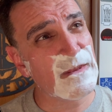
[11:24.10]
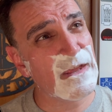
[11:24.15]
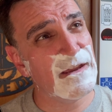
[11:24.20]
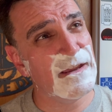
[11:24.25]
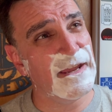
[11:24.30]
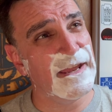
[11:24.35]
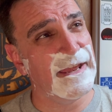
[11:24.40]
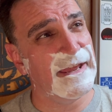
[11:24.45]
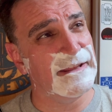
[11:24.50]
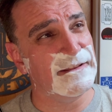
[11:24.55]

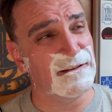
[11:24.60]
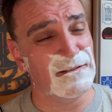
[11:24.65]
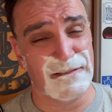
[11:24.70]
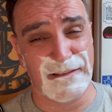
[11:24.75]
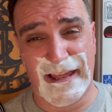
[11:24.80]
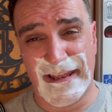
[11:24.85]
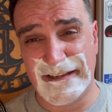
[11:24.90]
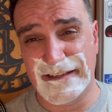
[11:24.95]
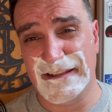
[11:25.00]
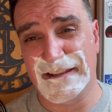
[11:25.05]
and the
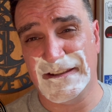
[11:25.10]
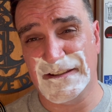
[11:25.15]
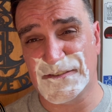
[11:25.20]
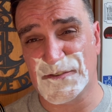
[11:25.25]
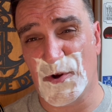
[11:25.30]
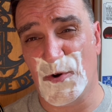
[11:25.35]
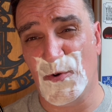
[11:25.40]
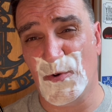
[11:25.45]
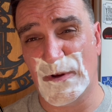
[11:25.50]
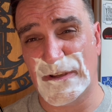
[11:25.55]
lighting is
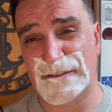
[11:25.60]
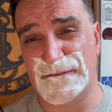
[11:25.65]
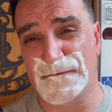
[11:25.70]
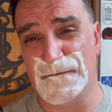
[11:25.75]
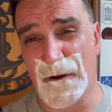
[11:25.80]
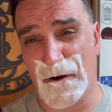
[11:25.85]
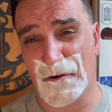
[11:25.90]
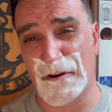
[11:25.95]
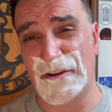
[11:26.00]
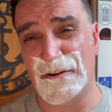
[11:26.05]
always
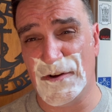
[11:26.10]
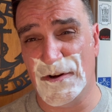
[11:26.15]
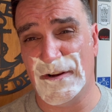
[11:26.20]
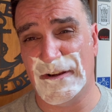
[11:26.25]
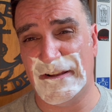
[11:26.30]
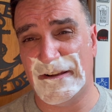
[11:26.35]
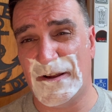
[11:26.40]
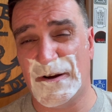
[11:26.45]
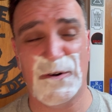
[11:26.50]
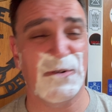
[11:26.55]
very good
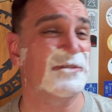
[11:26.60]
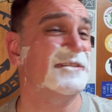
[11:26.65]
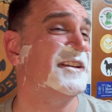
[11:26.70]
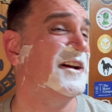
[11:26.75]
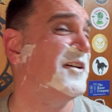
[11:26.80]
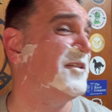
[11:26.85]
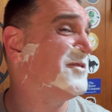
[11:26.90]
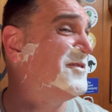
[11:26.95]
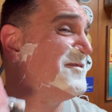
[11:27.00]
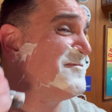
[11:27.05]
in a
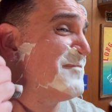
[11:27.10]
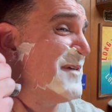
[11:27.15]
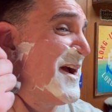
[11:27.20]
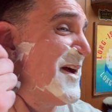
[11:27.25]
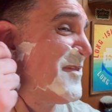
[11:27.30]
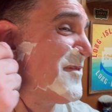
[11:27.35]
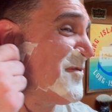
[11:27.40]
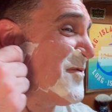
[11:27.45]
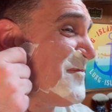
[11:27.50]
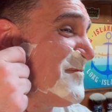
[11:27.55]
hotel
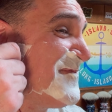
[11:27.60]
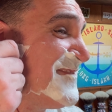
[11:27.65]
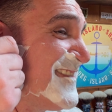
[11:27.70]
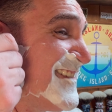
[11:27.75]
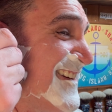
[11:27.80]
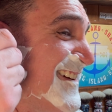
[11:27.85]
bathroom,